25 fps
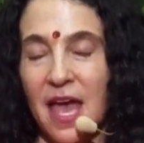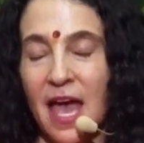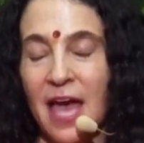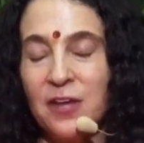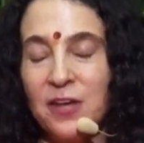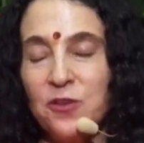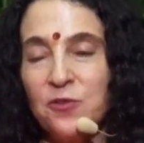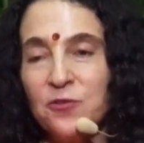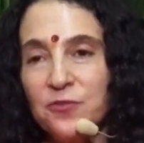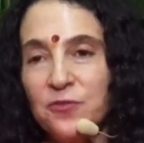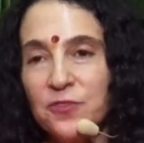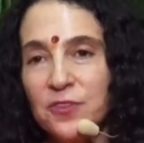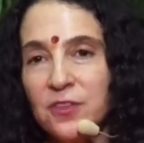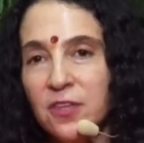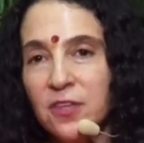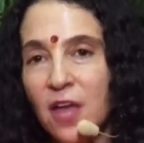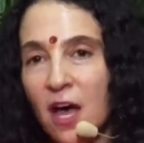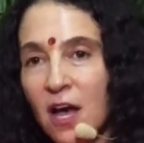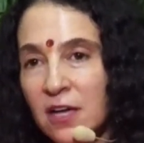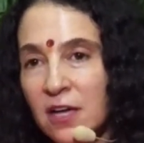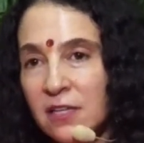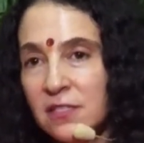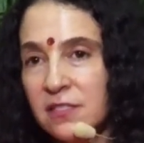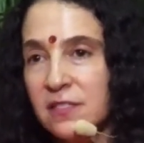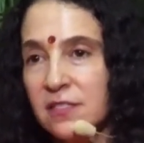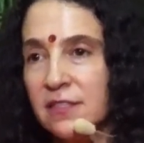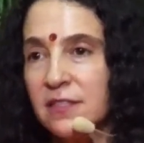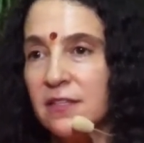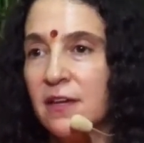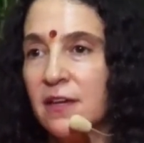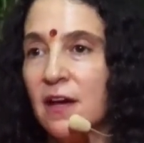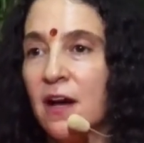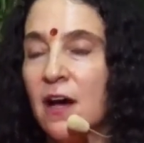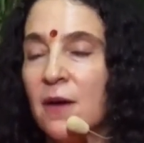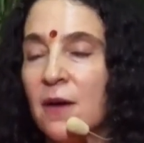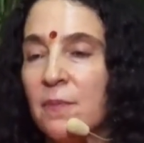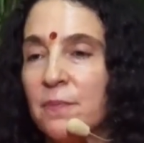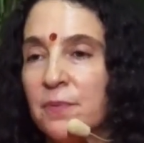And you've lost
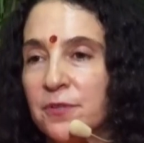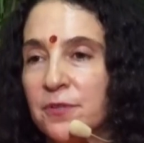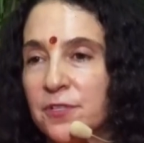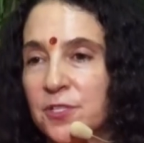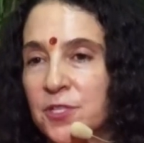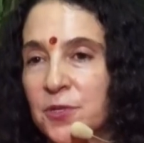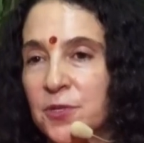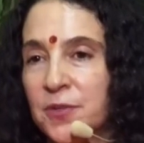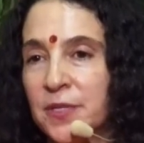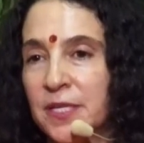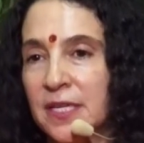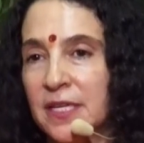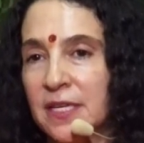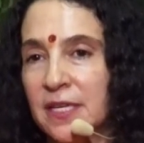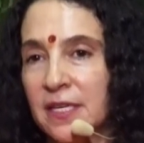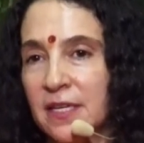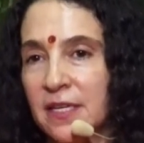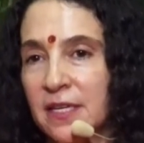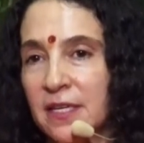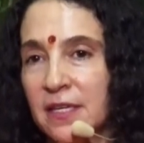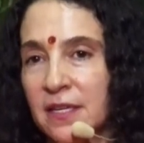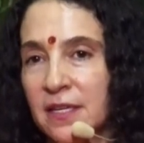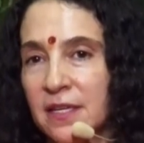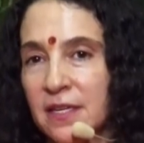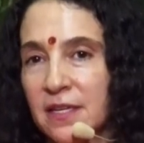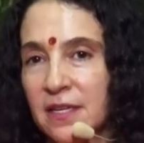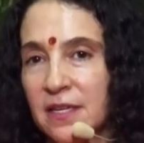the opportunity